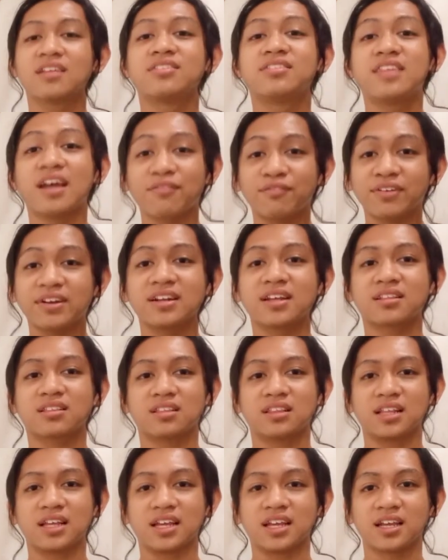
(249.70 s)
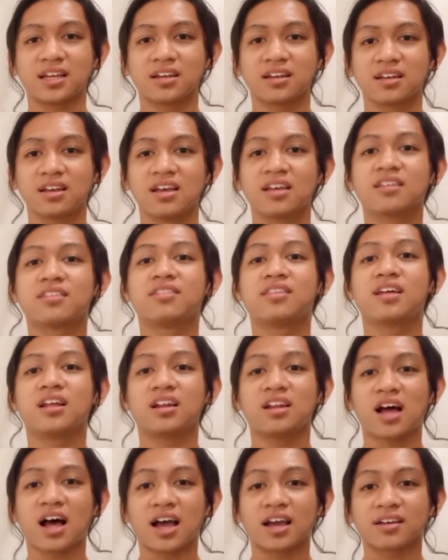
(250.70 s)
definitely the
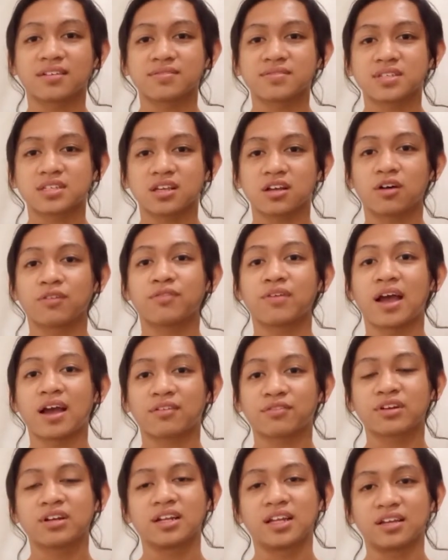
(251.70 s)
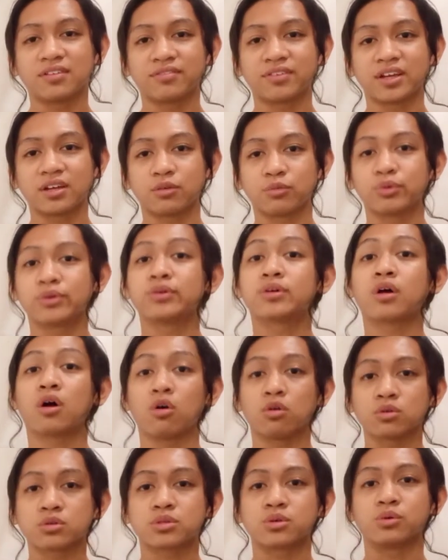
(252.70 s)
lives of every living will
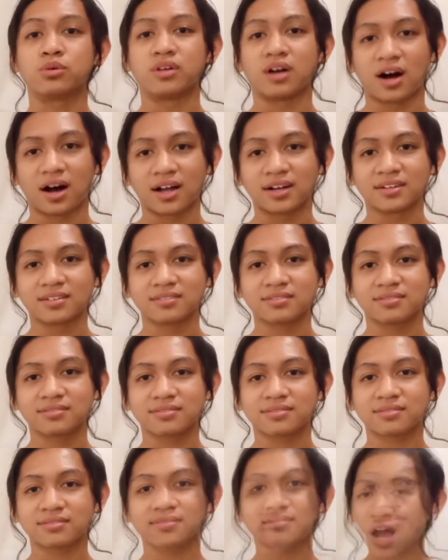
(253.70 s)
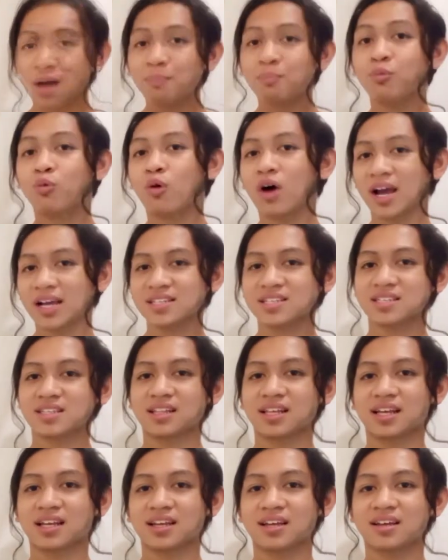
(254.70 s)
also gone. Shop wisely.